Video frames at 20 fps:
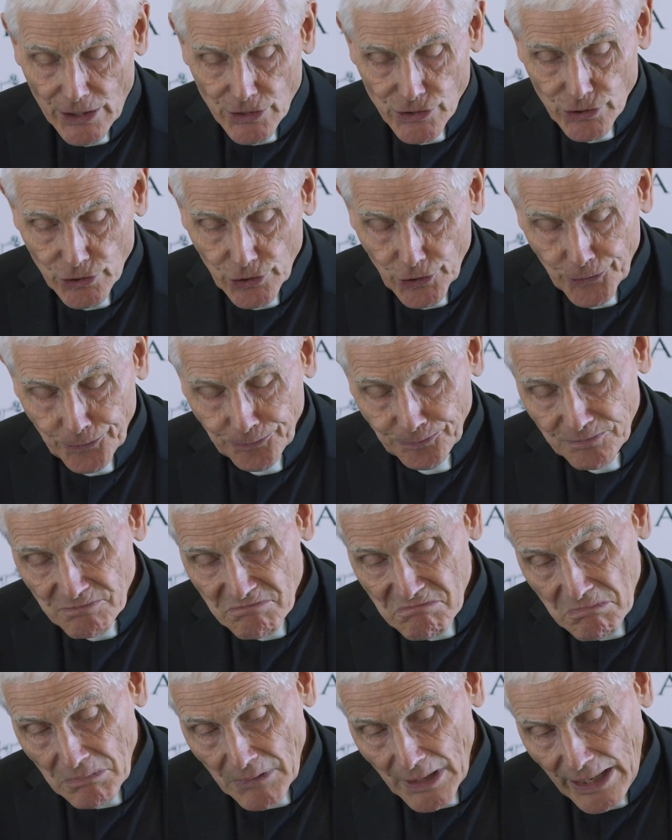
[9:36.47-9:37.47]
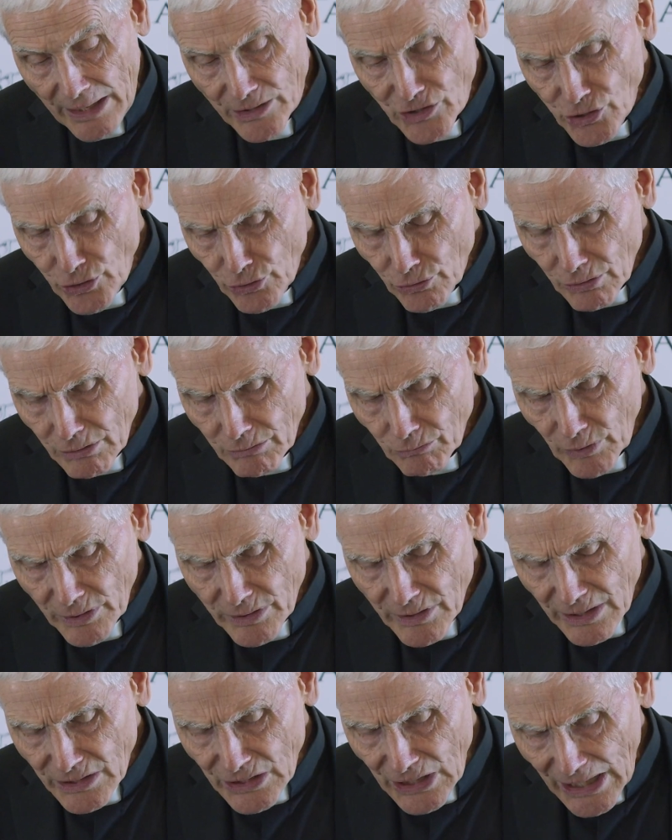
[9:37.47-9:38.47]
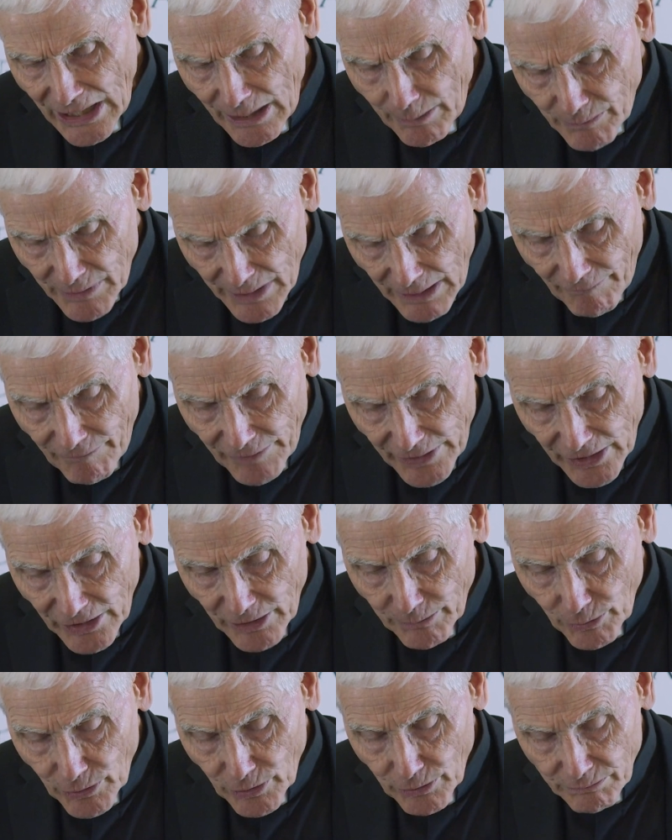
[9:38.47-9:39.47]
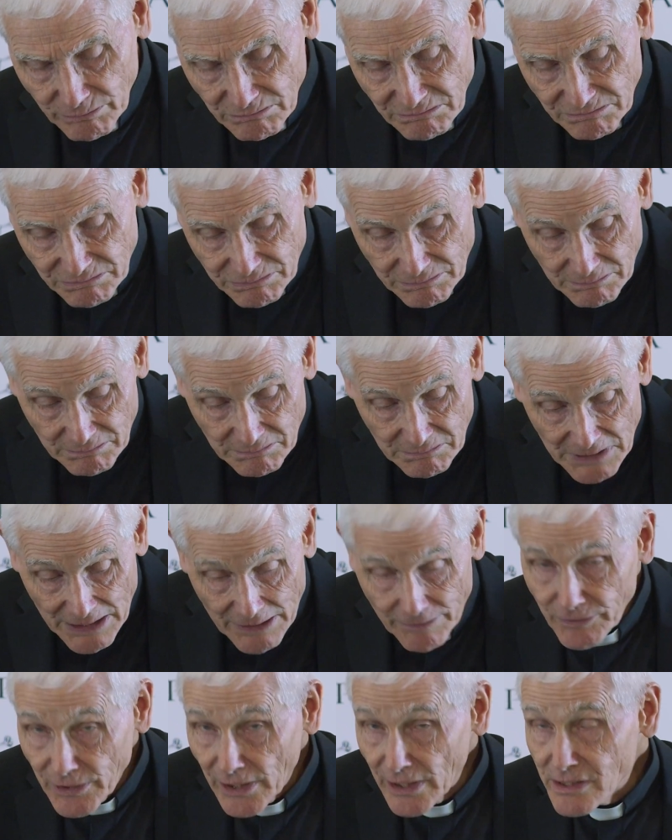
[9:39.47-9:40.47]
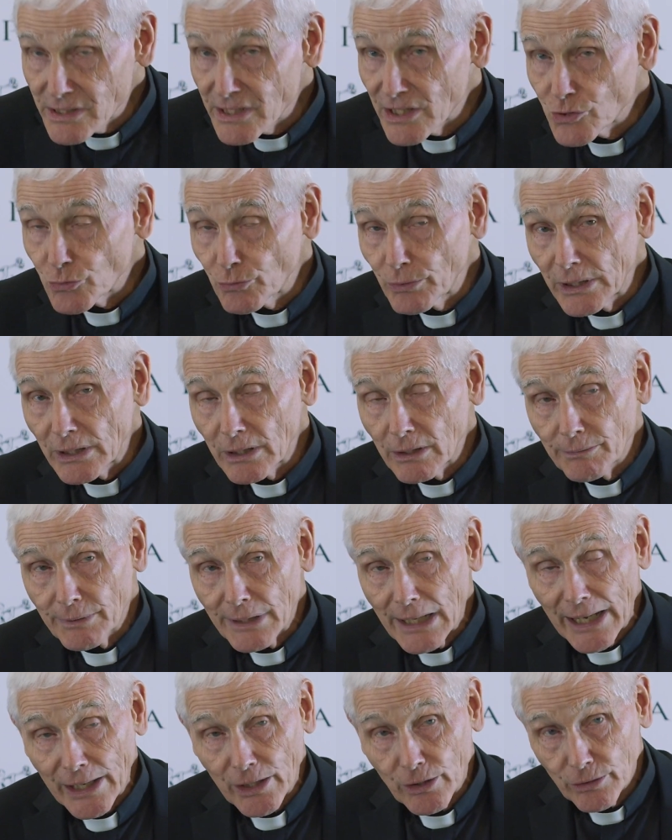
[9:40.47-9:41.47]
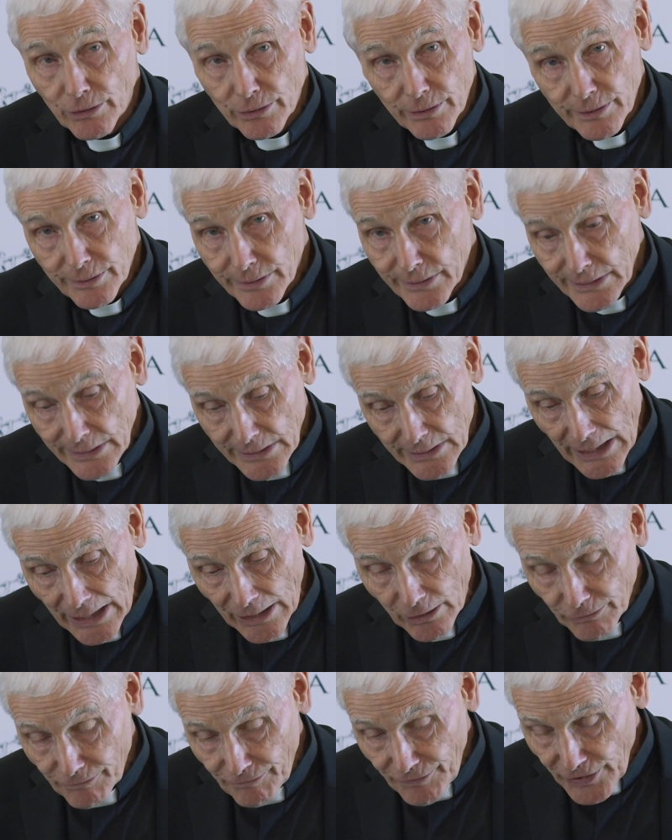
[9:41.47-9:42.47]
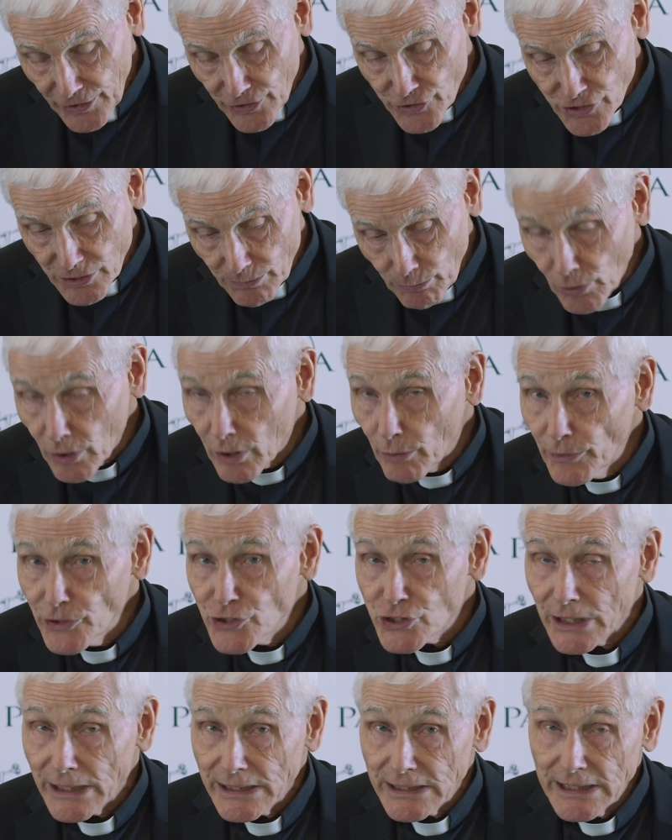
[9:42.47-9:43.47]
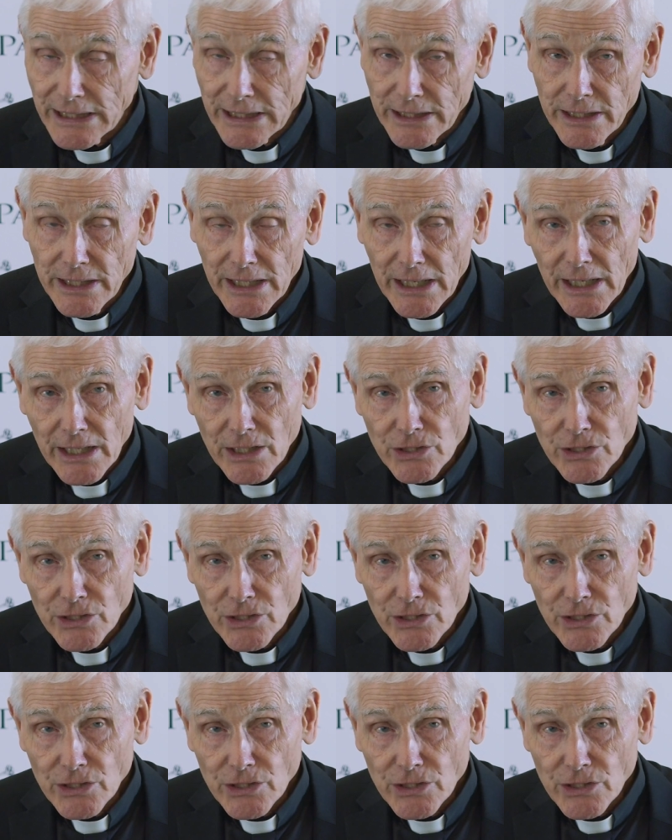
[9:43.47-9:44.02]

So I knew with the time available, evenings as well, I could, I could finish the book, which I did.